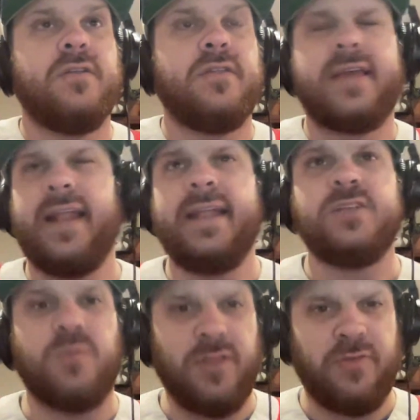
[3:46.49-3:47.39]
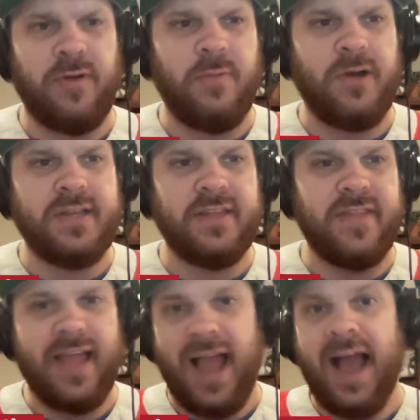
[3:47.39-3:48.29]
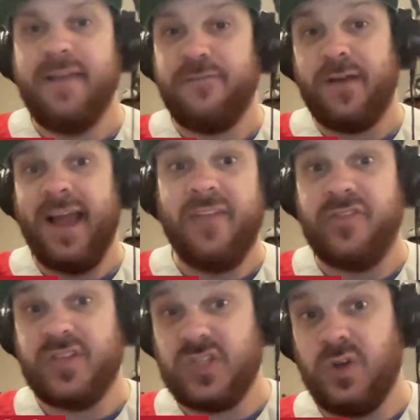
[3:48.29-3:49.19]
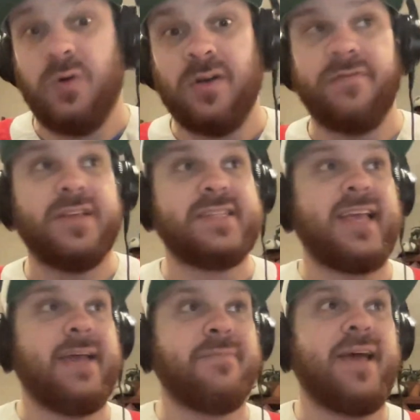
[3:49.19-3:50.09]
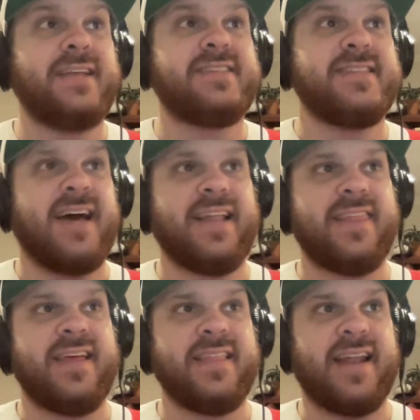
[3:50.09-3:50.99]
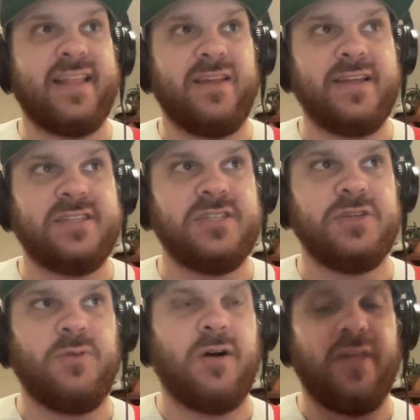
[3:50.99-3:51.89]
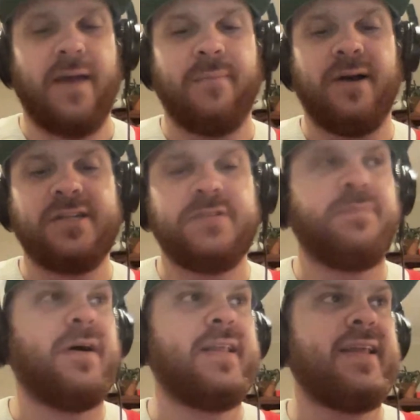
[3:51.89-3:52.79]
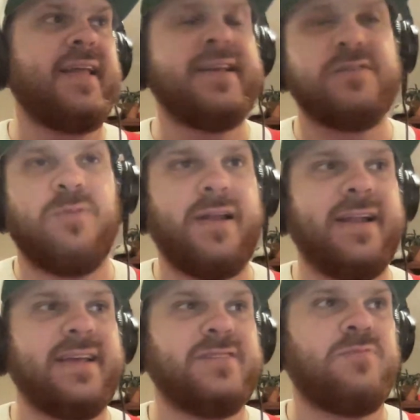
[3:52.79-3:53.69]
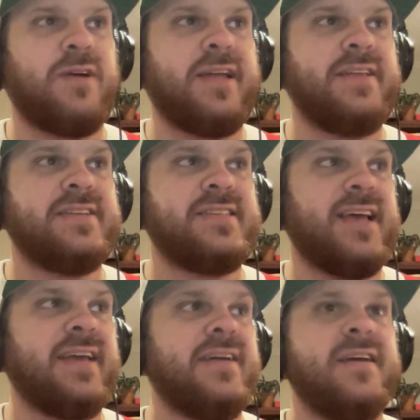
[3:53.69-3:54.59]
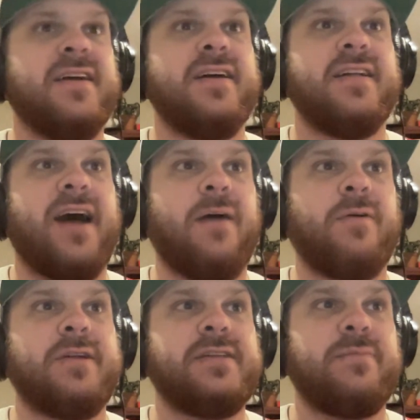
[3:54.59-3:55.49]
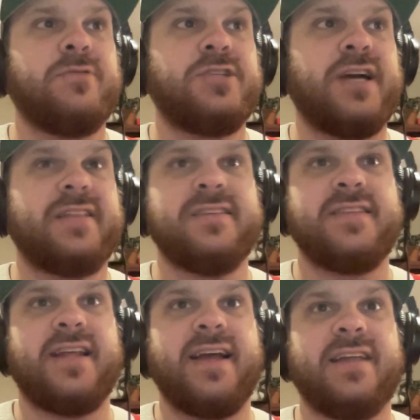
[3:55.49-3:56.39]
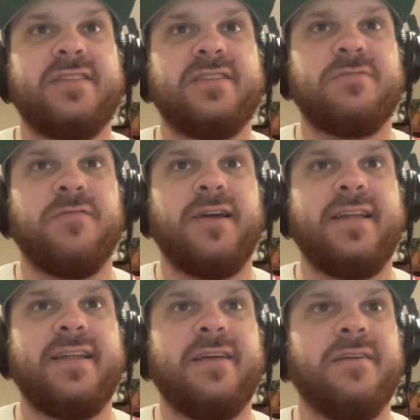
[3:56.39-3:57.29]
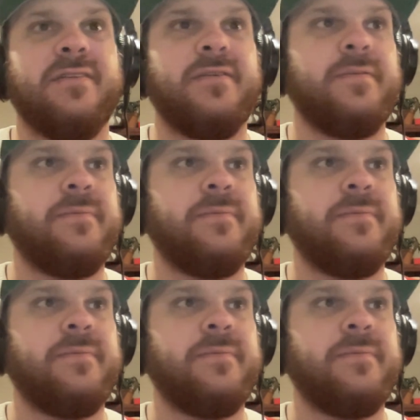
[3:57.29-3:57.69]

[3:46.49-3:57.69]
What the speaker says: The Canadiens won 3-1, didn't they? I forgot the score of this game. That's not a thing that I like to do all that much, but it is what it is. What can you say? I want to double-check this, that I got this right here.